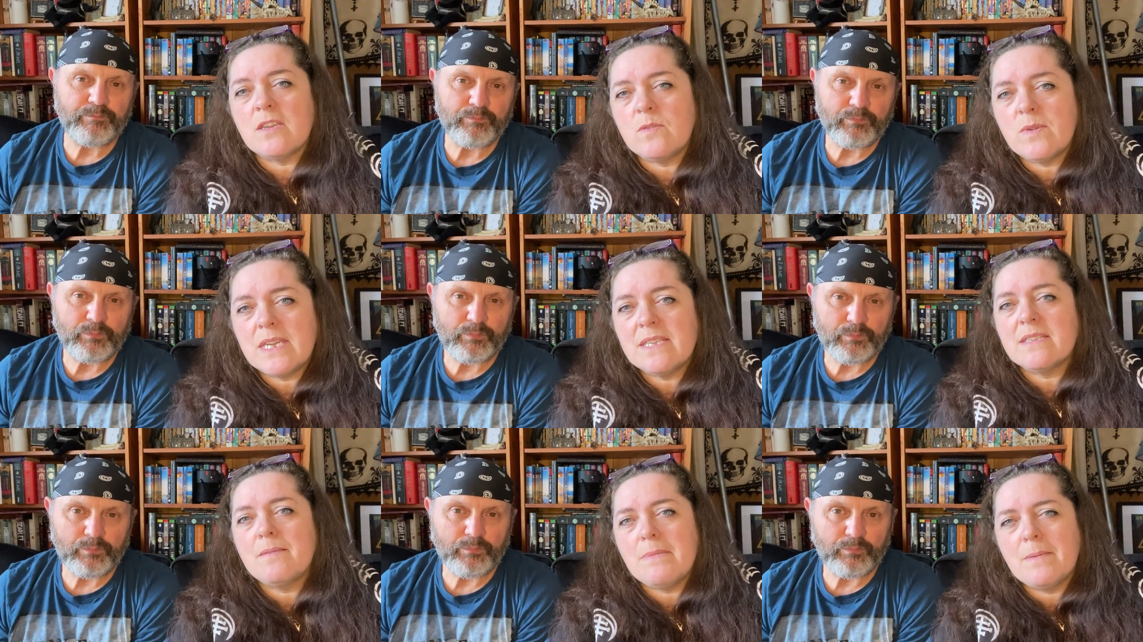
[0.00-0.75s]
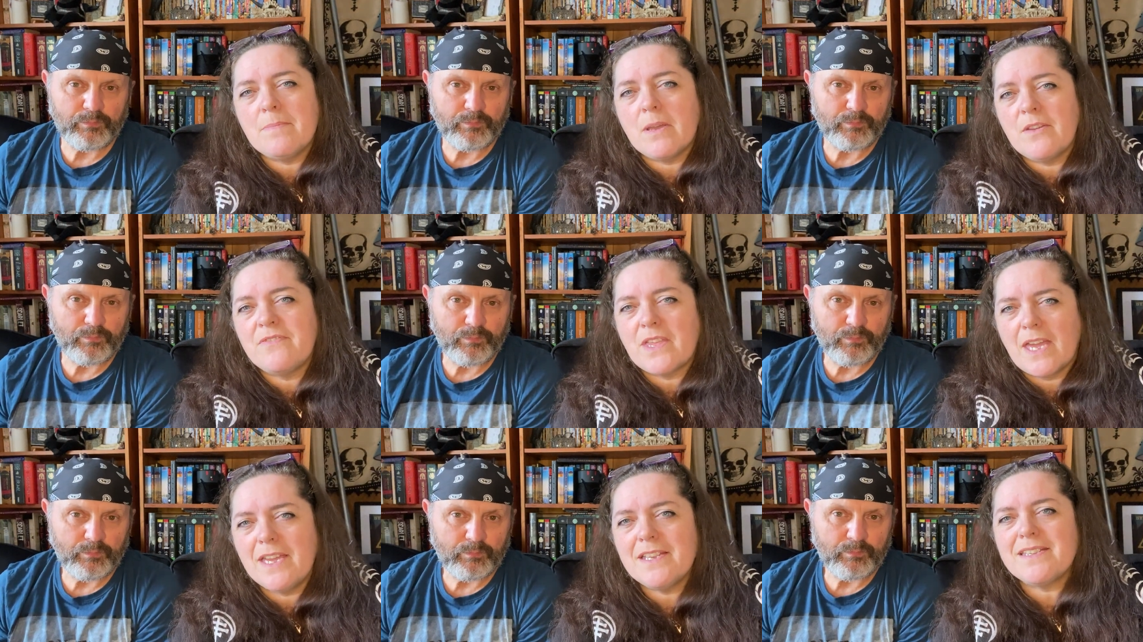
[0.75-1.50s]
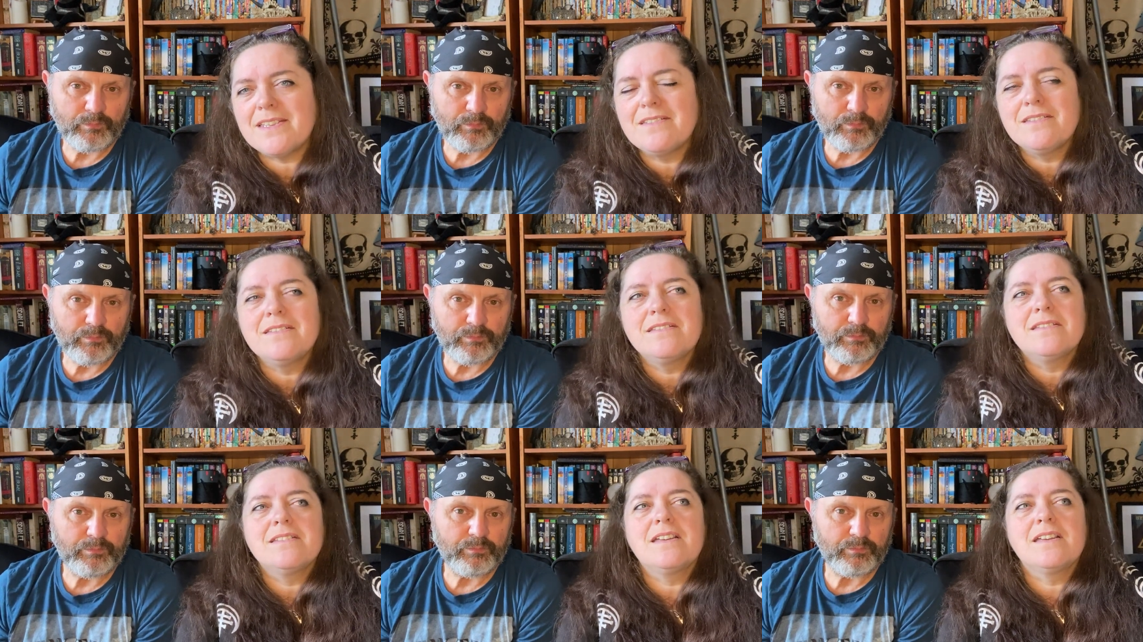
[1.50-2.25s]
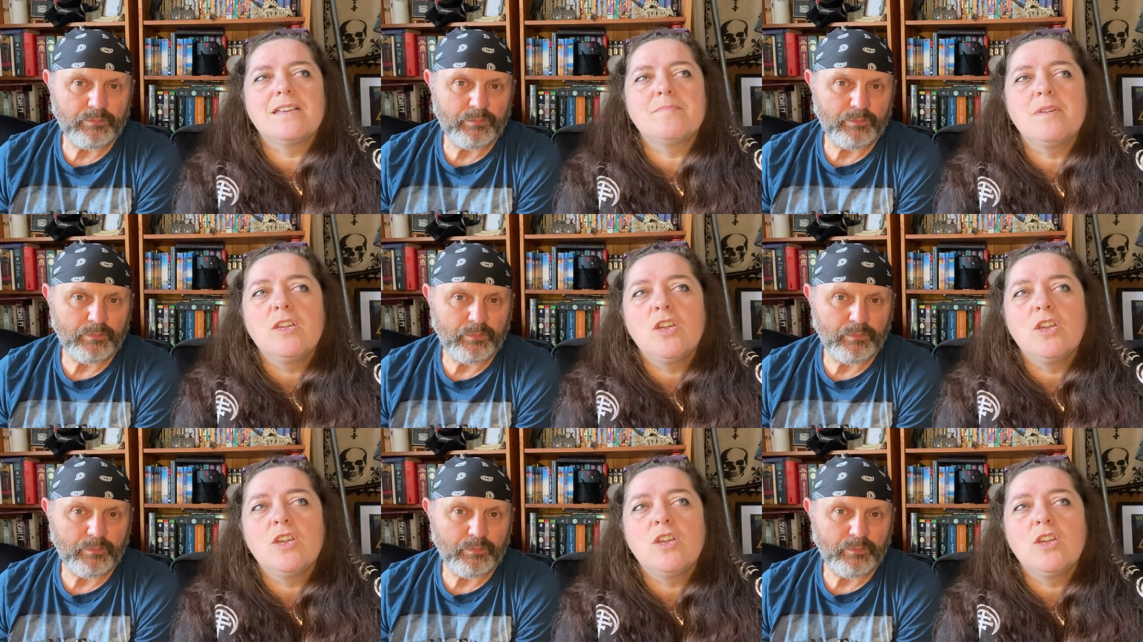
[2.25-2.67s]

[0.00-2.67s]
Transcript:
Speaker 1: who is a member of that, um,